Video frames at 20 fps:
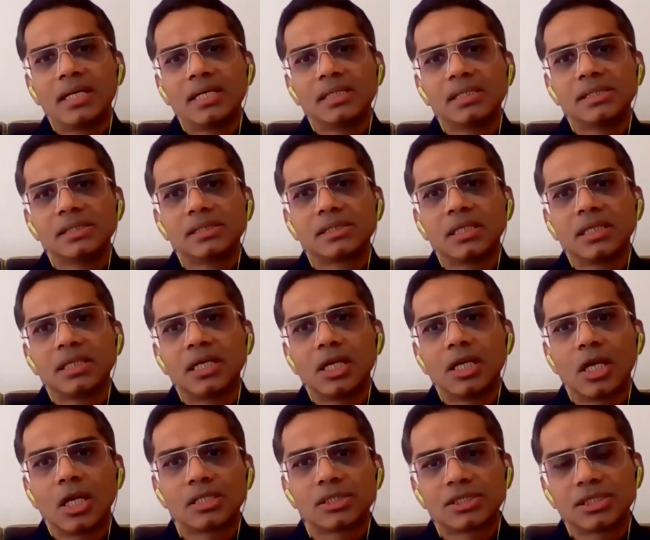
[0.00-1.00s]
is
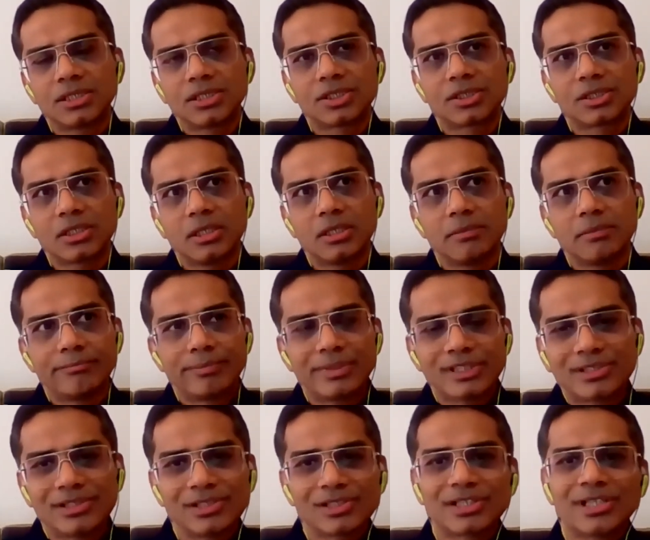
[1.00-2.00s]
not just
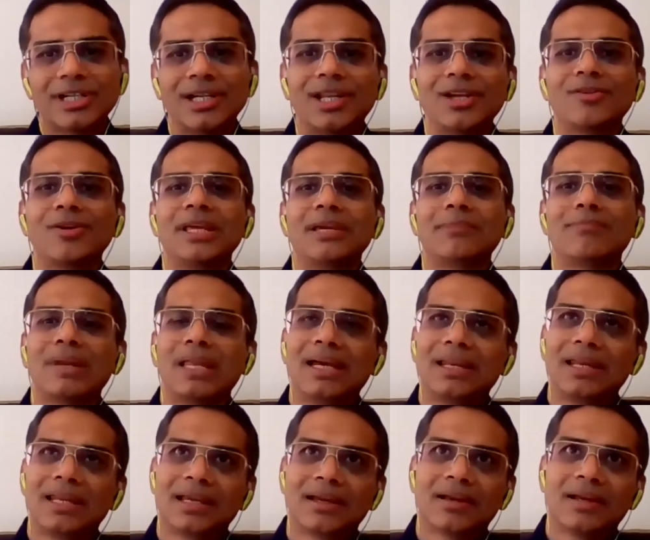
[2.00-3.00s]
business continuity
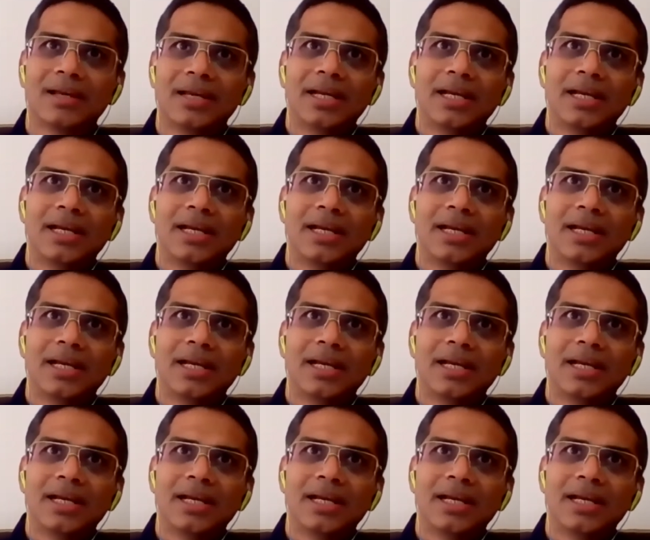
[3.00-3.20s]
planning.